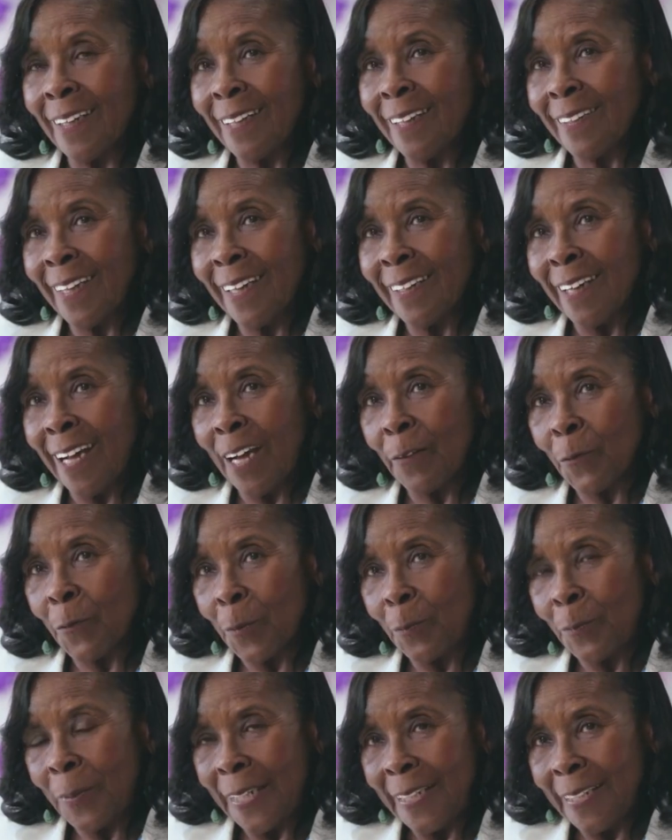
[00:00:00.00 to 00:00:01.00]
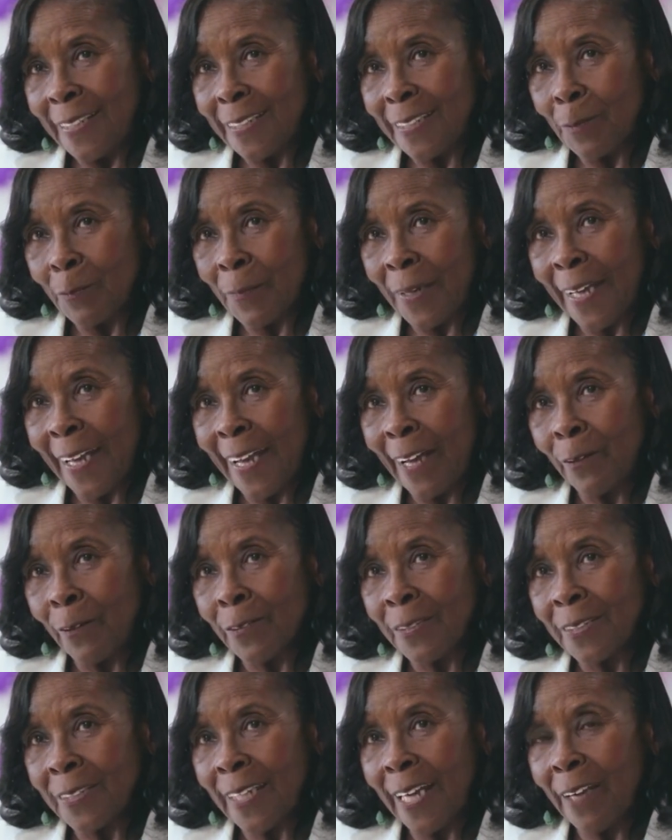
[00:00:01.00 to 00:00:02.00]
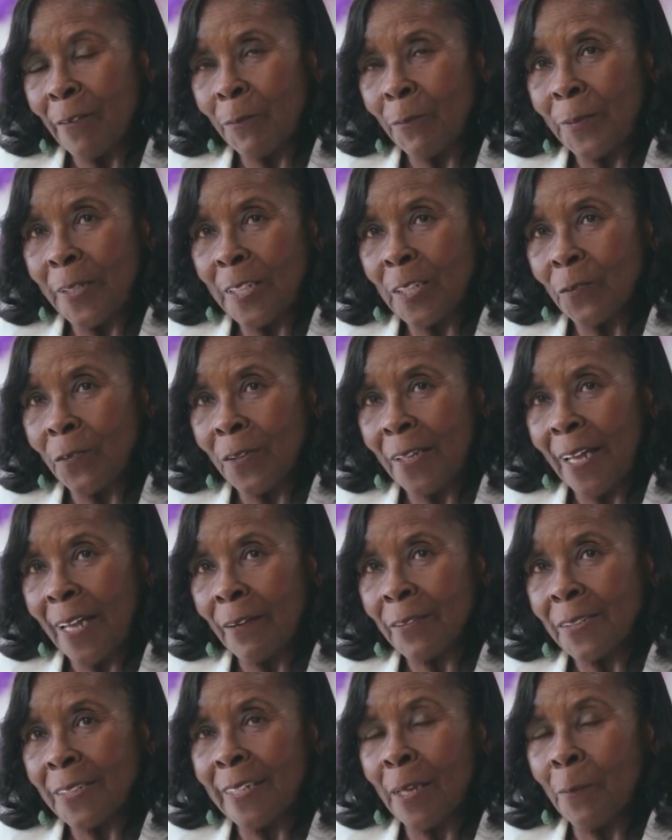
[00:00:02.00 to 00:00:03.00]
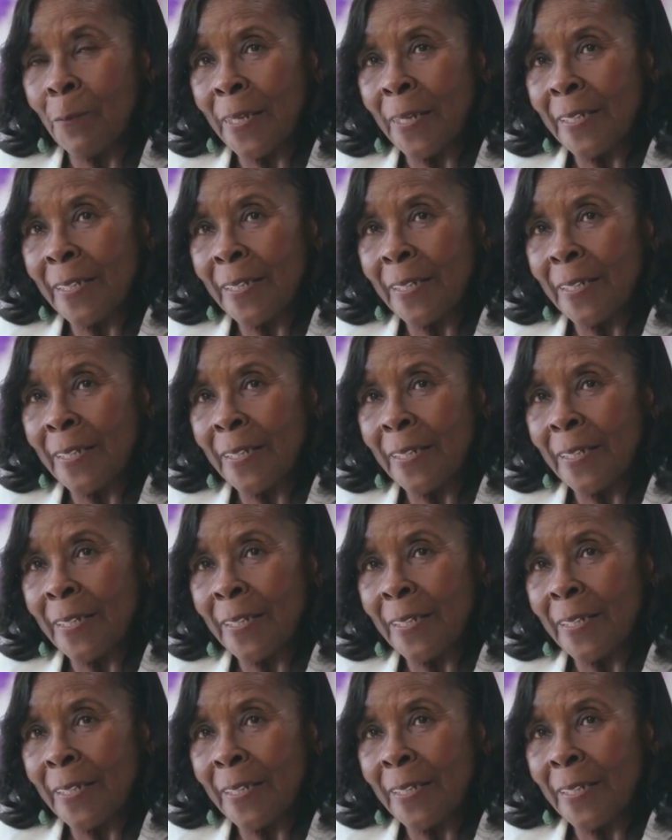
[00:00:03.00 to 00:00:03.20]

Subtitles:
Then I thank God for peace in my house. I have a peaceful house, and I